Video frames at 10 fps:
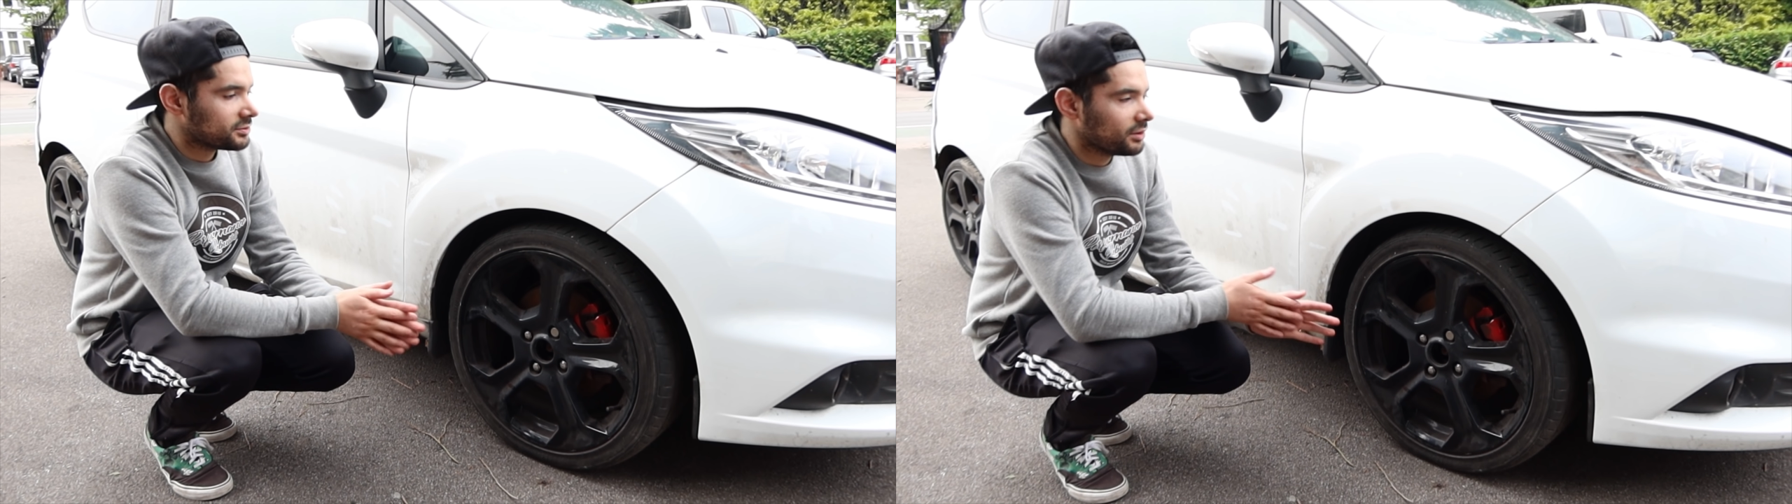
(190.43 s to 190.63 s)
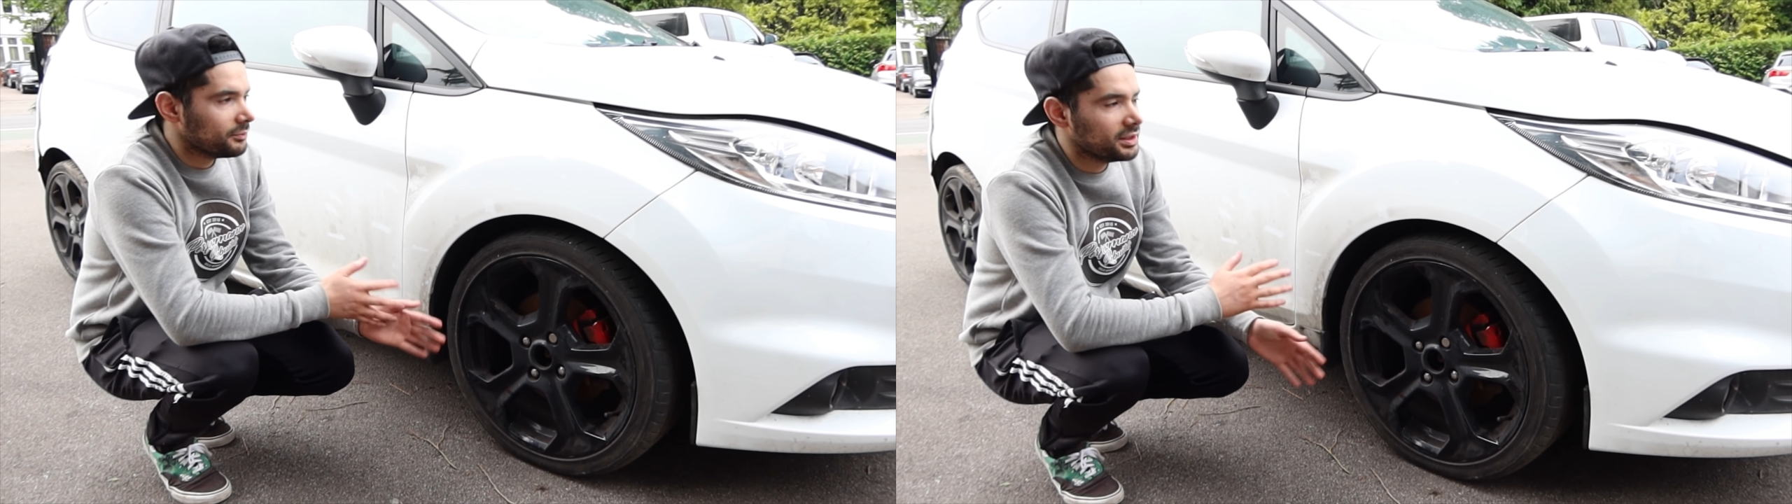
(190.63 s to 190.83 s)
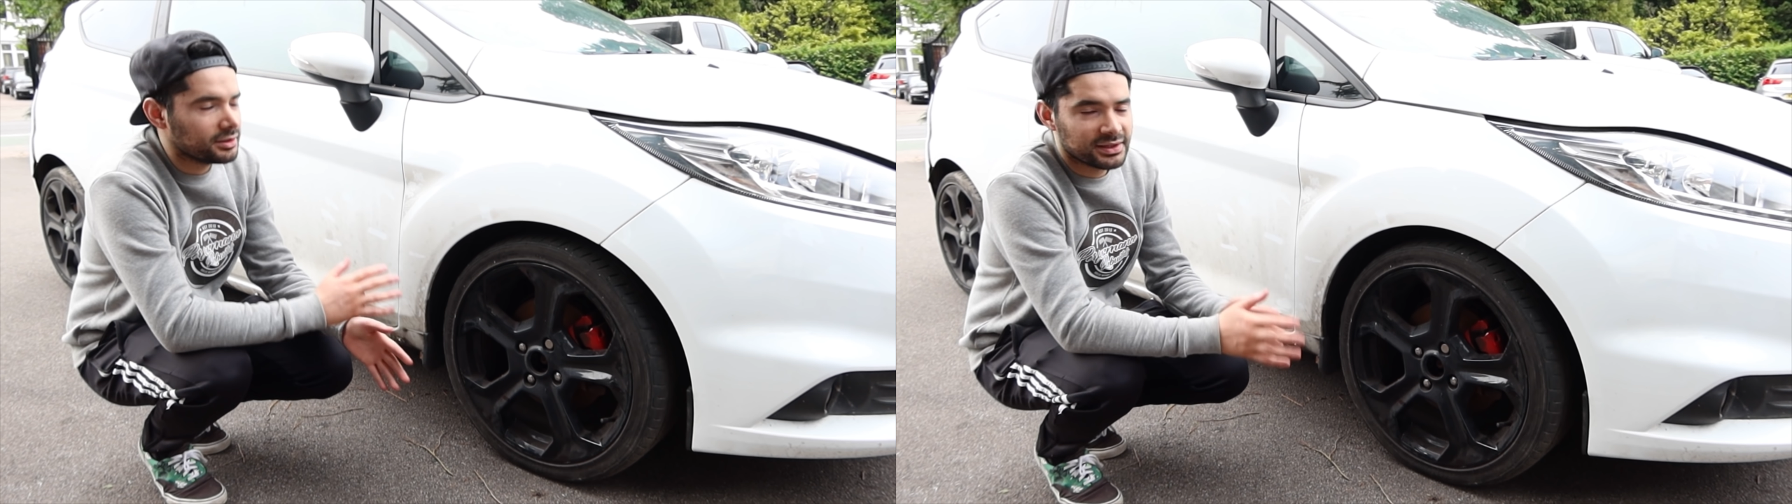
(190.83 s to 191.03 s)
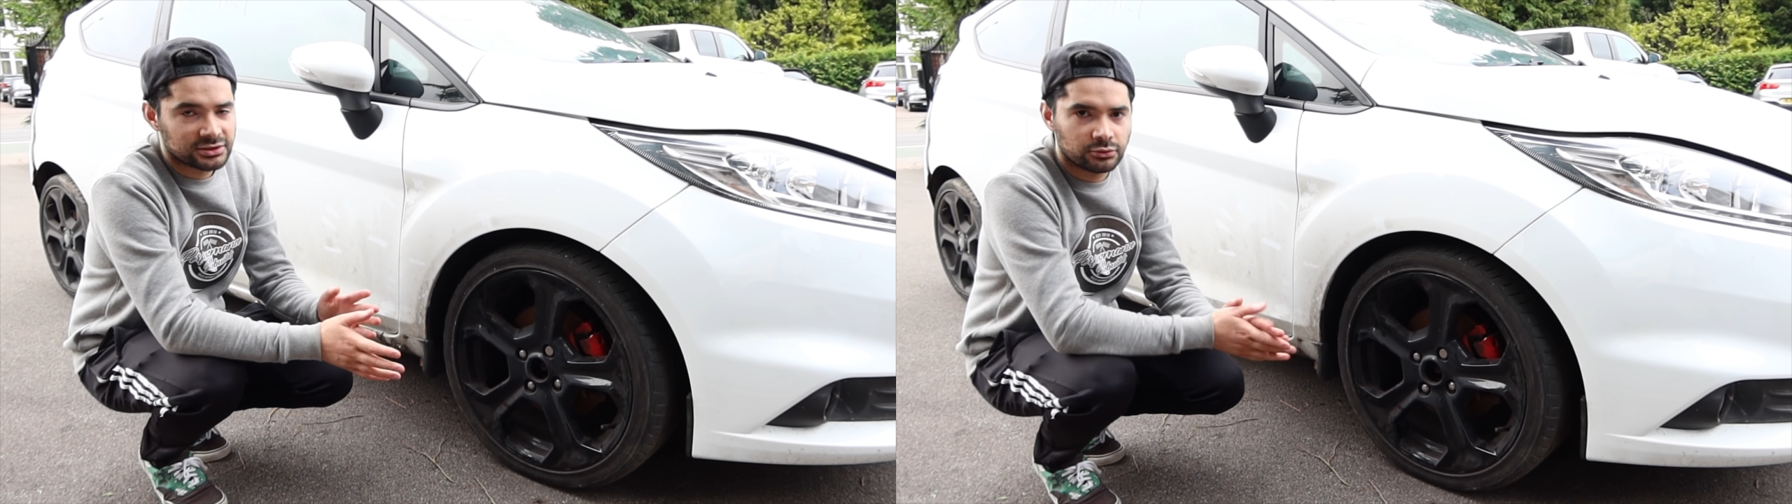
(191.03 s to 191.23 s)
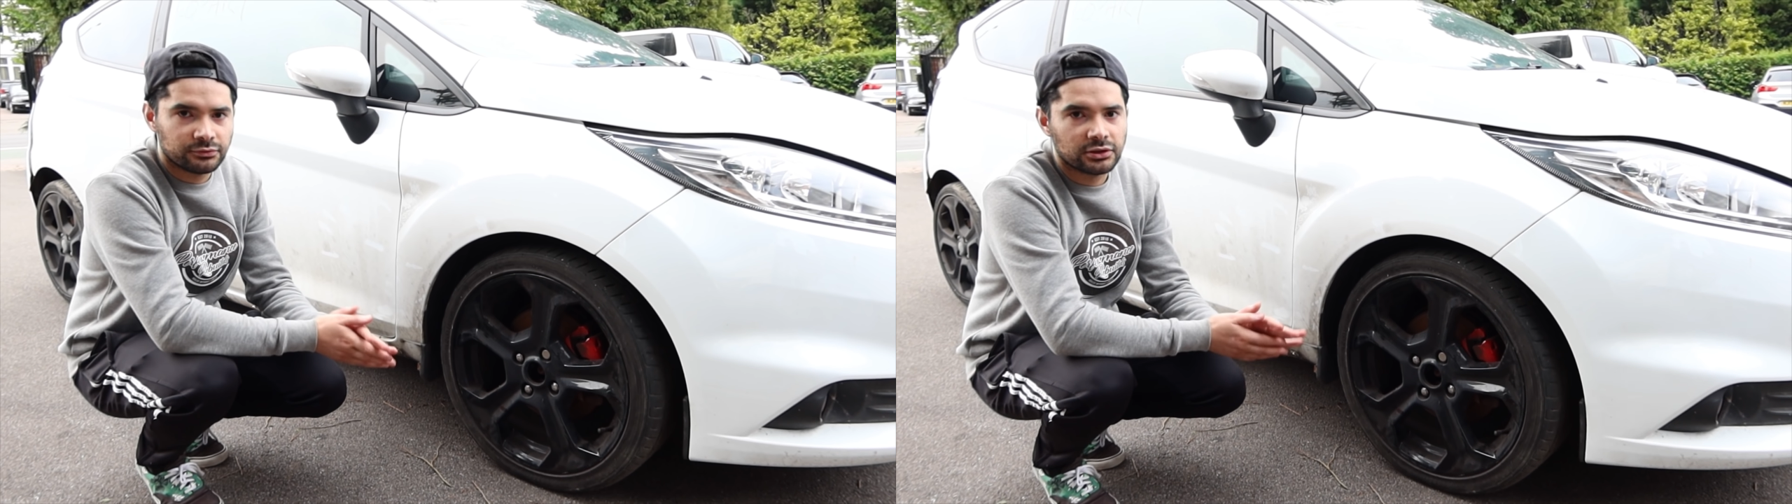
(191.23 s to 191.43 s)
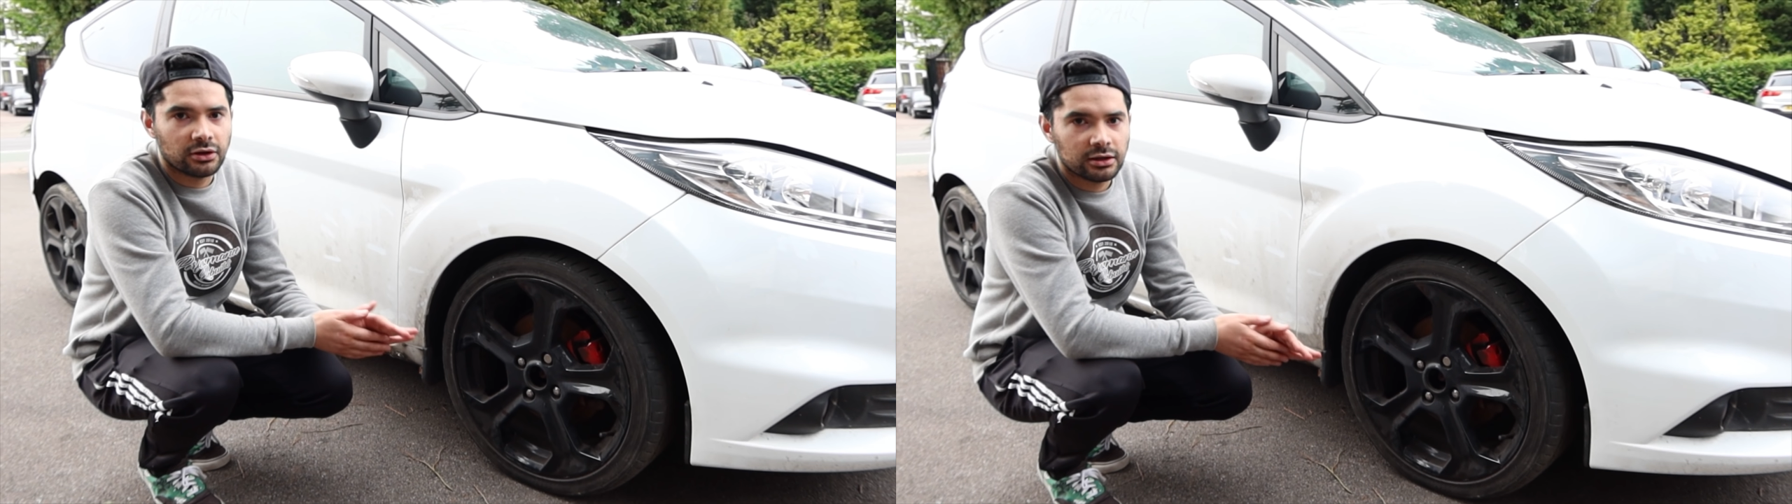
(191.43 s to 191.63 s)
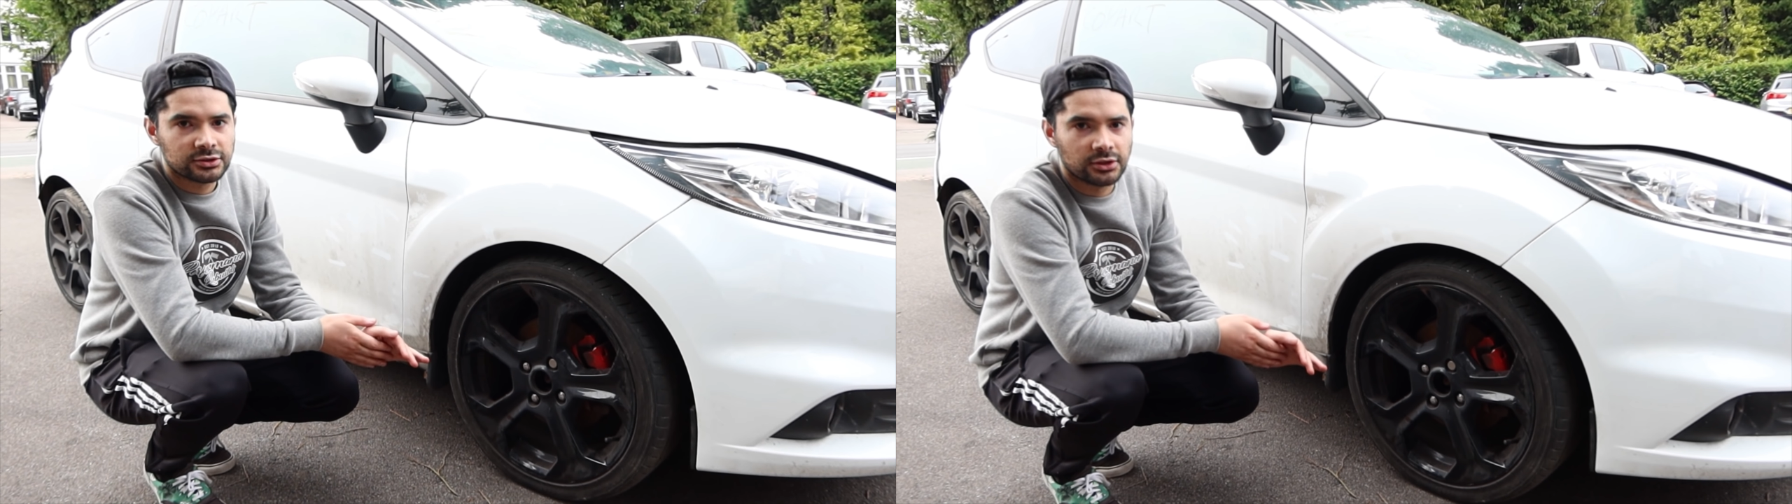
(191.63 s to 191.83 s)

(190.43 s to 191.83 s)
It's not really the best look for the car.